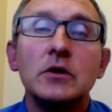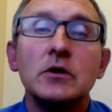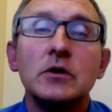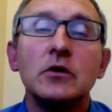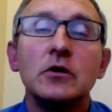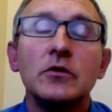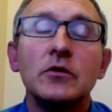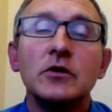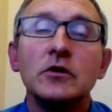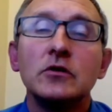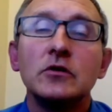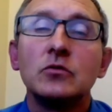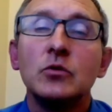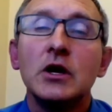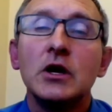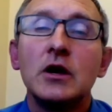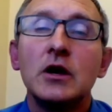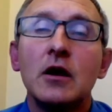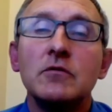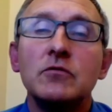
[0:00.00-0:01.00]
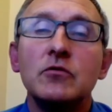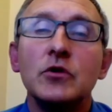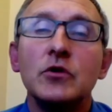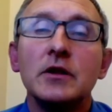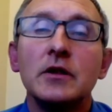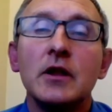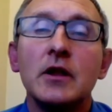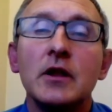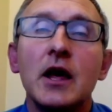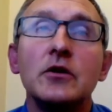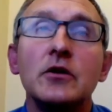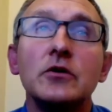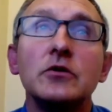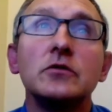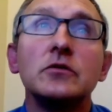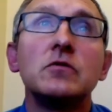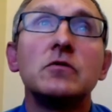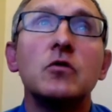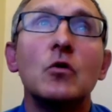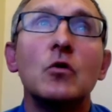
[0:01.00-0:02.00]
This week I've written
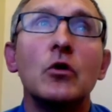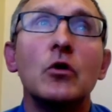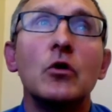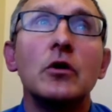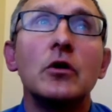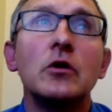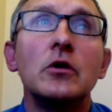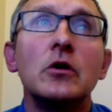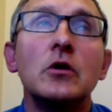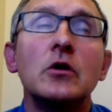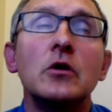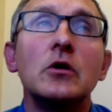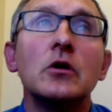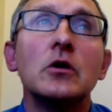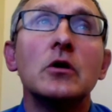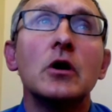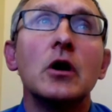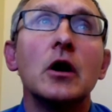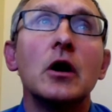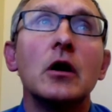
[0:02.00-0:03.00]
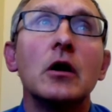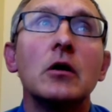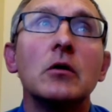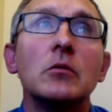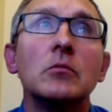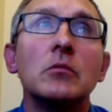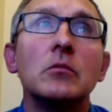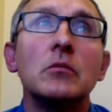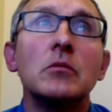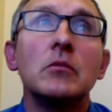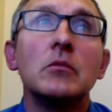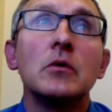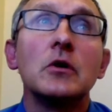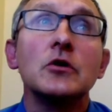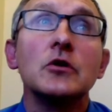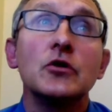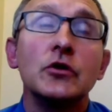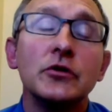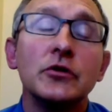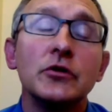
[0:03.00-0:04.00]
letters for
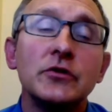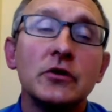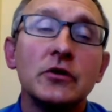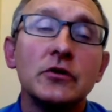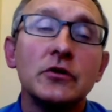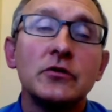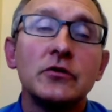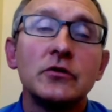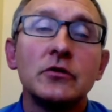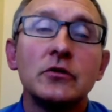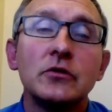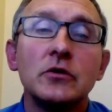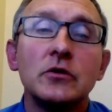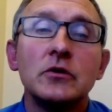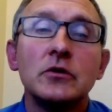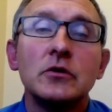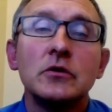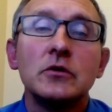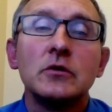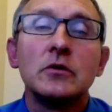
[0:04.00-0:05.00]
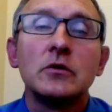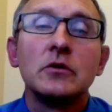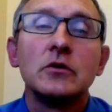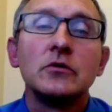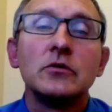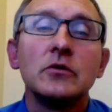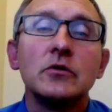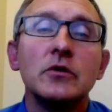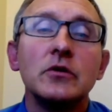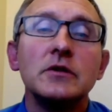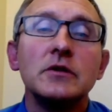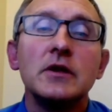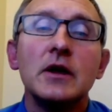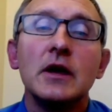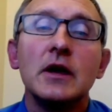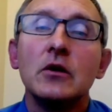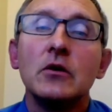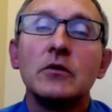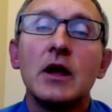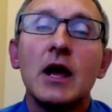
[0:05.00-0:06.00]
nurses so that
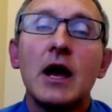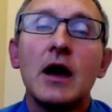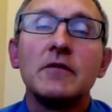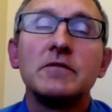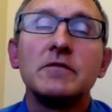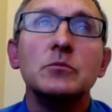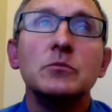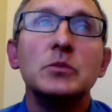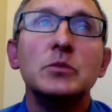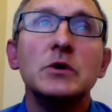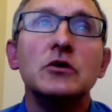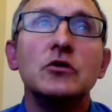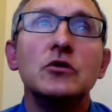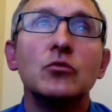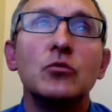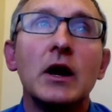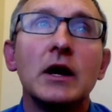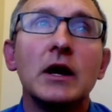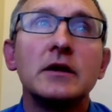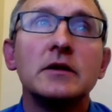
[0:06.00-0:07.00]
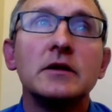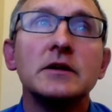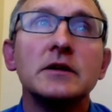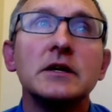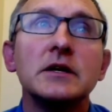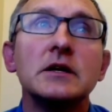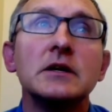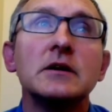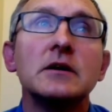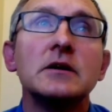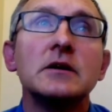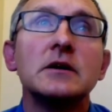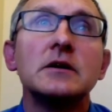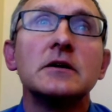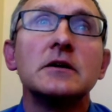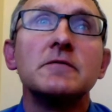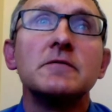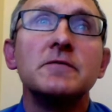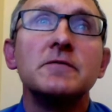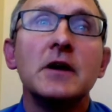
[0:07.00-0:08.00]
they don't have to be directly
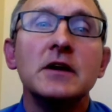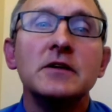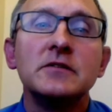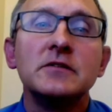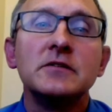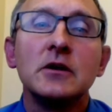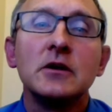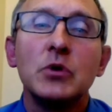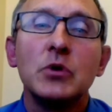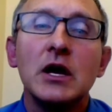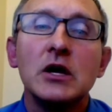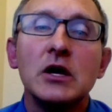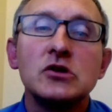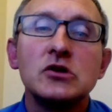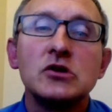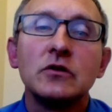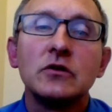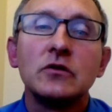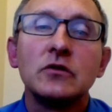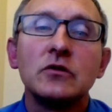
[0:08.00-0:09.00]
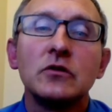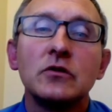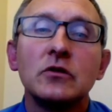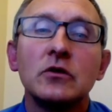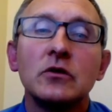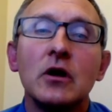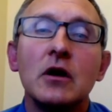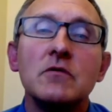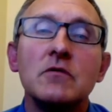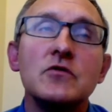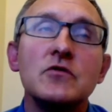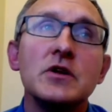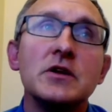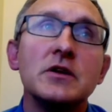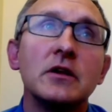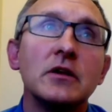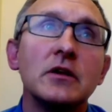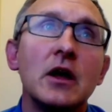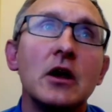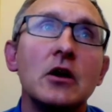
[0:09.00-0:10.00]
facing patients. I've written
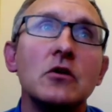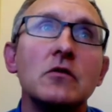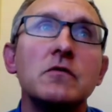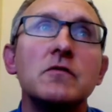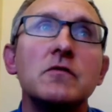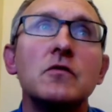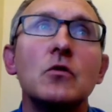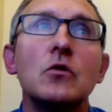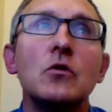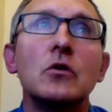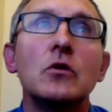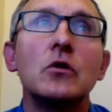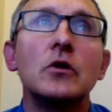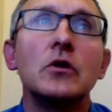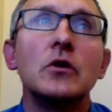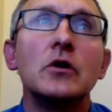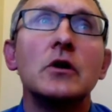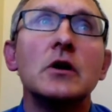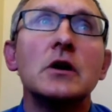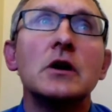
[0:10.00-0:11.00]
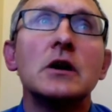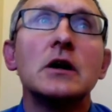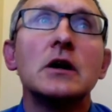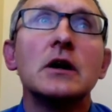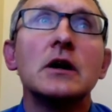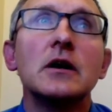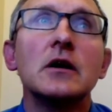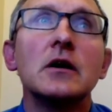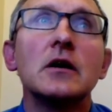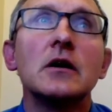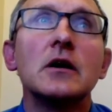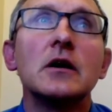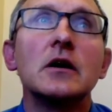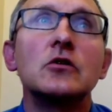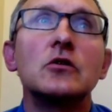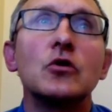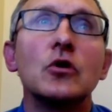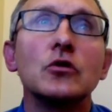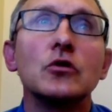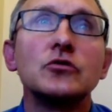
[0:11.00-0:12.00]
a letter for a
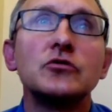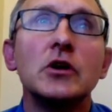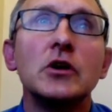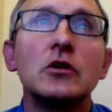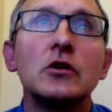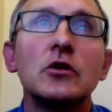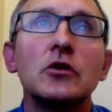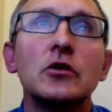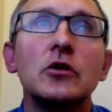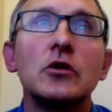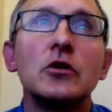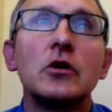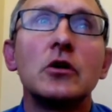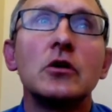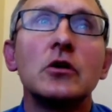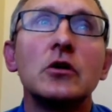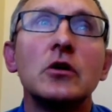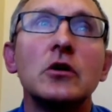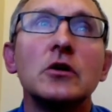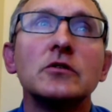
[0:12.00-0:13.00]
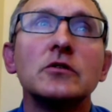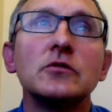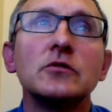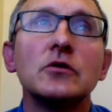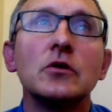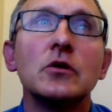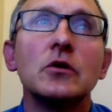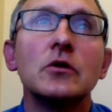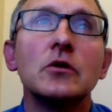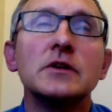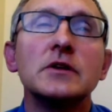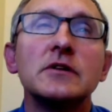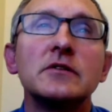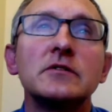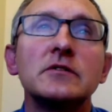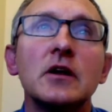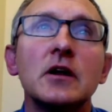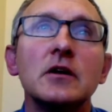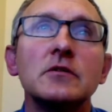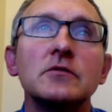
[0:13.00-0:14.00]
grocery clerk. So
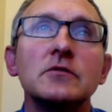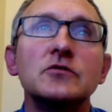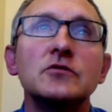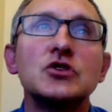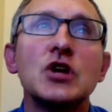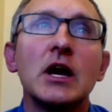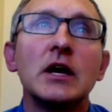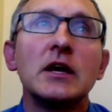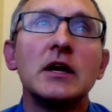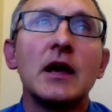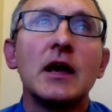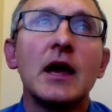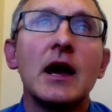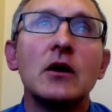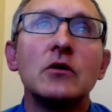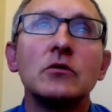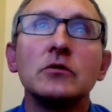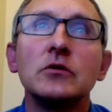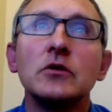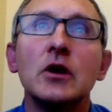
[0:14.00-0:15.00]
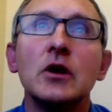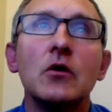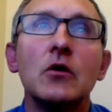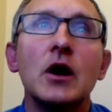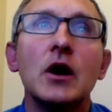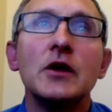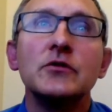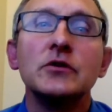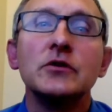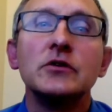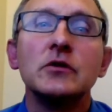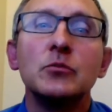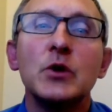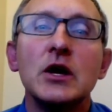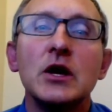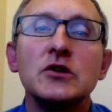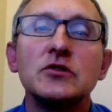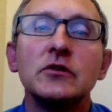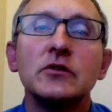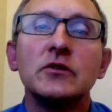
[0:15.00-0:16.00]
instead of checking out, hundreds of
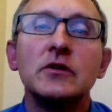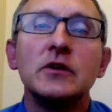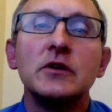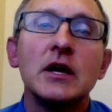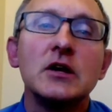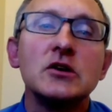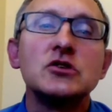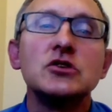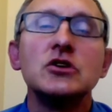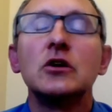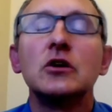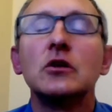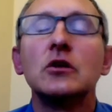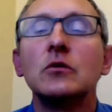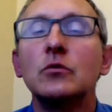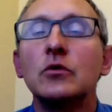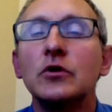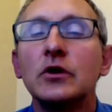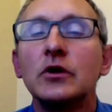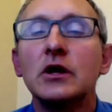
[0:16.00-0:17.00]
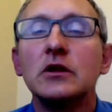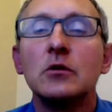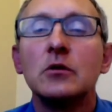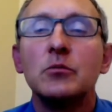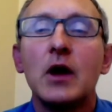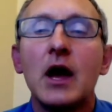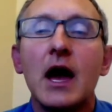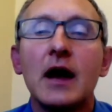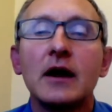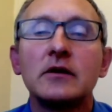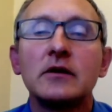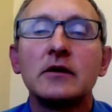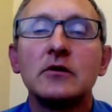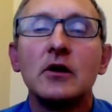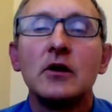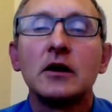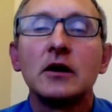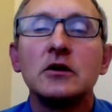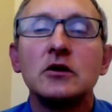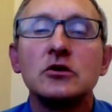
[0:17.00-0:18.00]
patients a day, she can work in the back
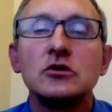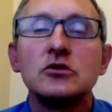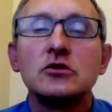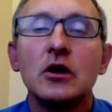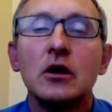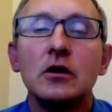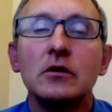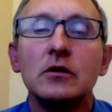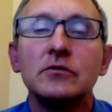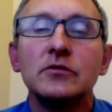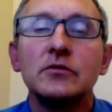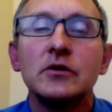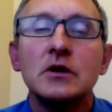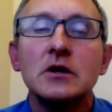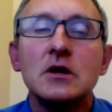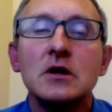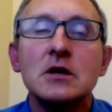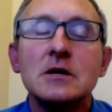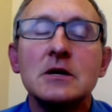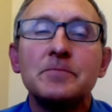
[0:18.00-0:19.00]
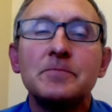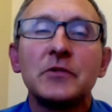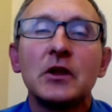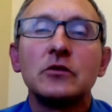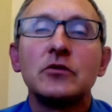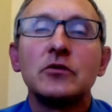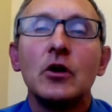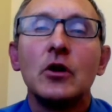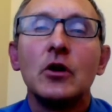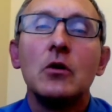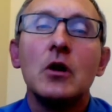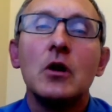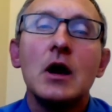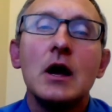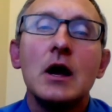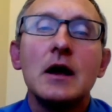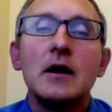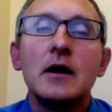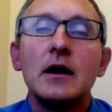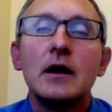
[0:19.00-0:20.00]
stocking shelves. So
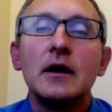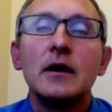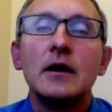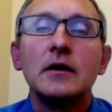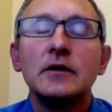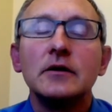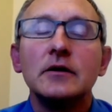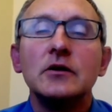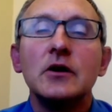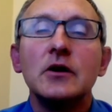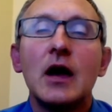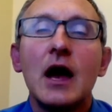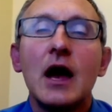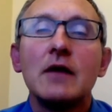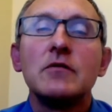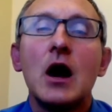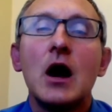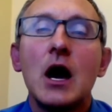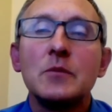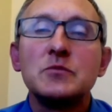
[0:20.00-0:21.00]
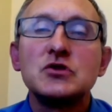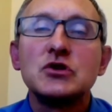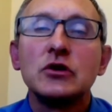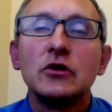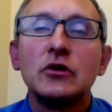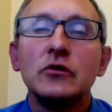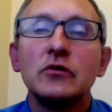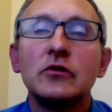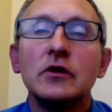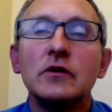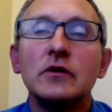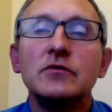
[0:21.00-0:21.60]
you have options.